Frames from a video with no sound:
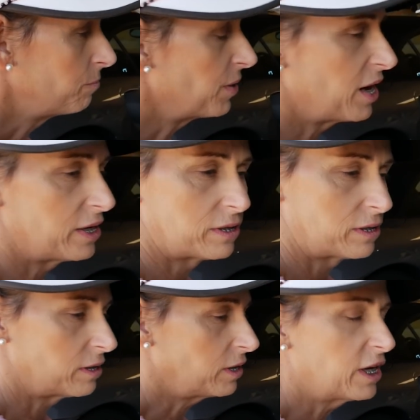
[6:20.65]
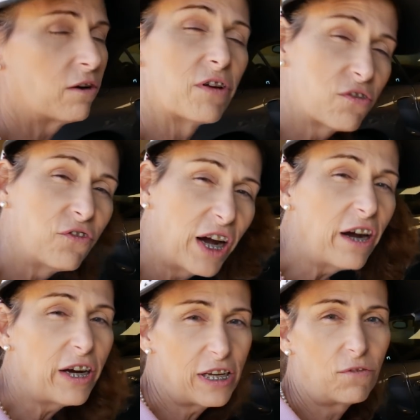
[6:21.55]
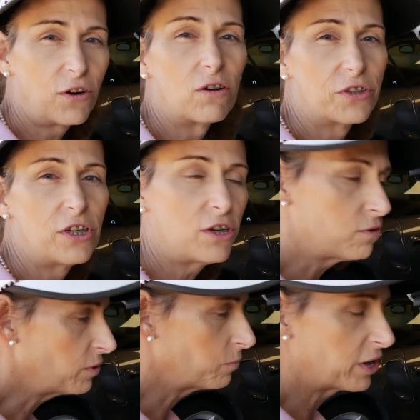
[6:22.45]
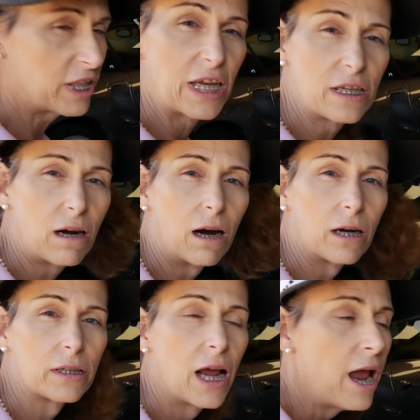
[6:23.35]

But, you know, it's very difficult to do in one of these cars.